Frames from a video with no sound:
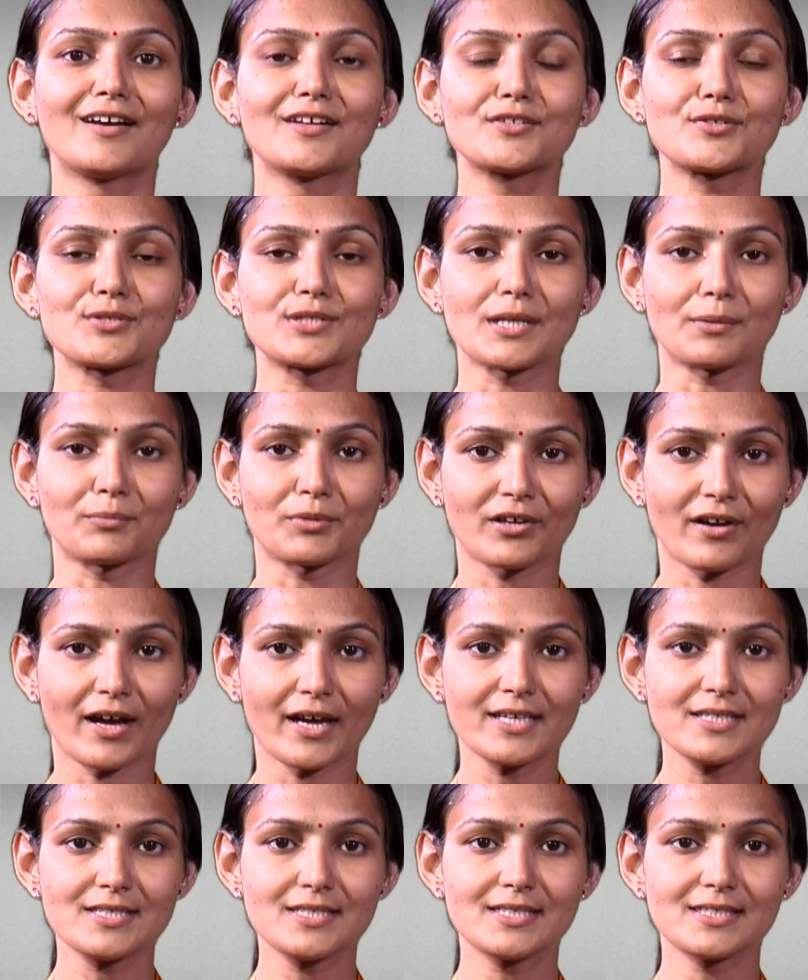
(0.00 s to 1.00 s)
To
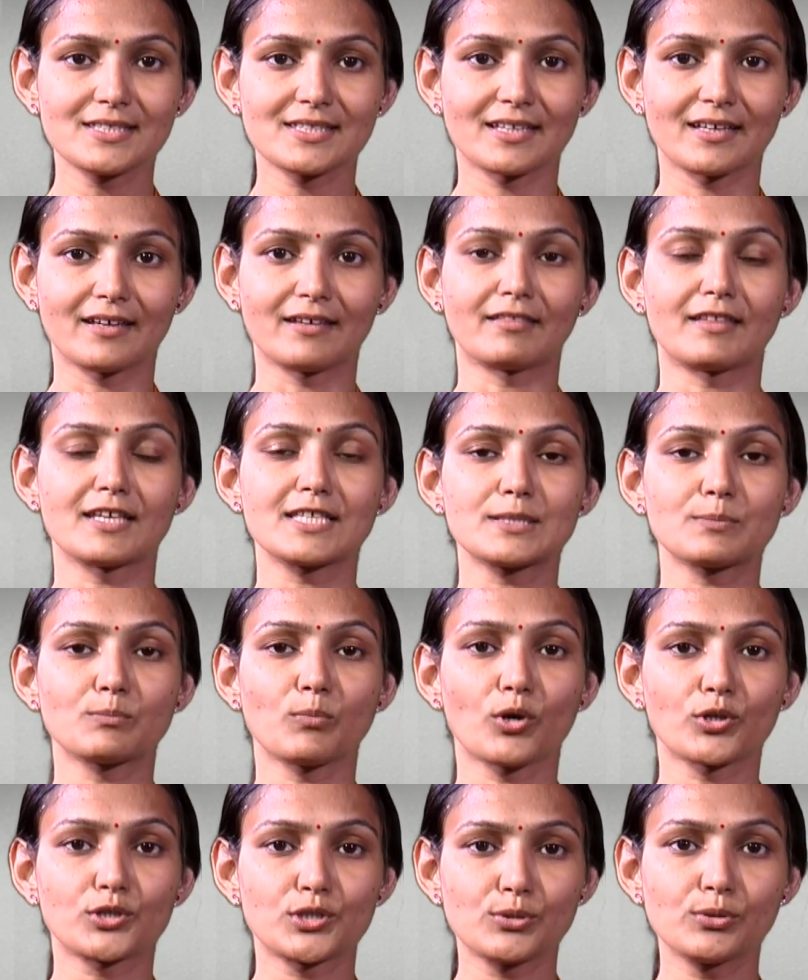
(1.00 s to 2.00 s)
summarize, in this
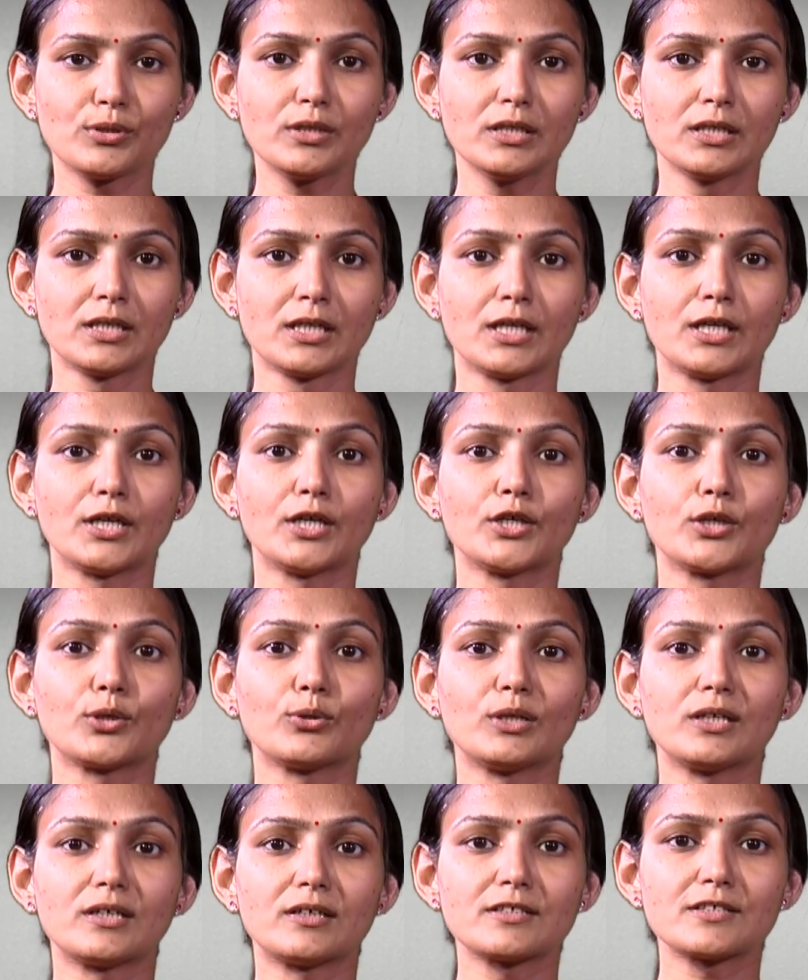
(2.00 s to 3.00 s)
module,
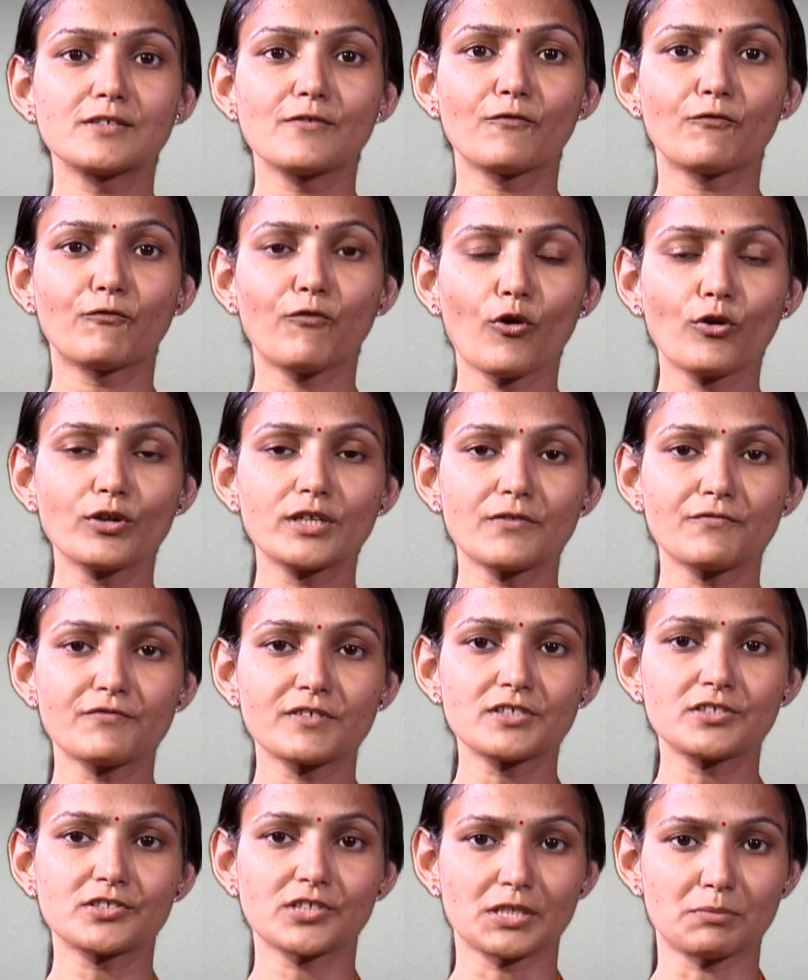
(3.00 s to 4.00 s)
you learned 4
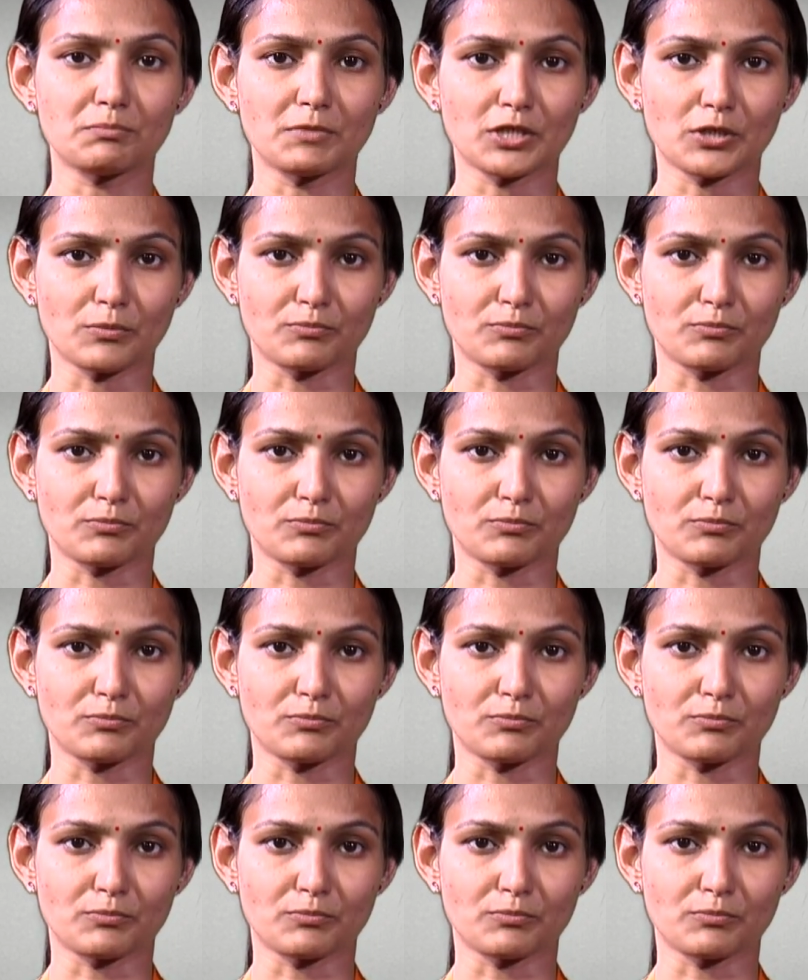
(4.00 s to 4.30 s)
different treatment